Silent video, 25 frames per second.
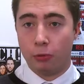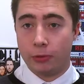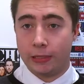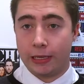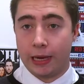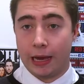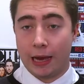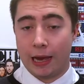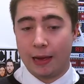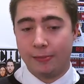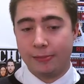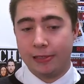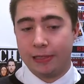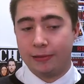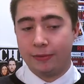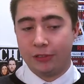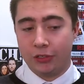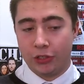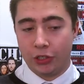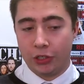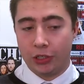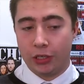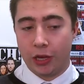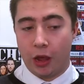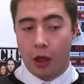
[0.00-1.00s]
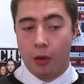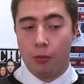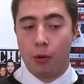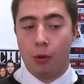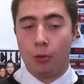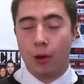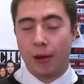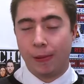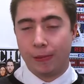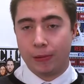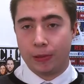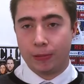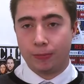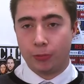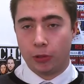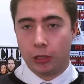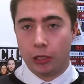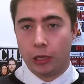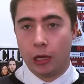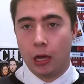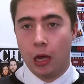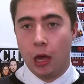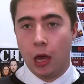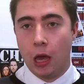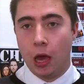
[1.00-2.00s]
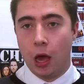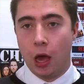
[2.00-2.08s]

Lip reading: Multicam TV studio, we're able to put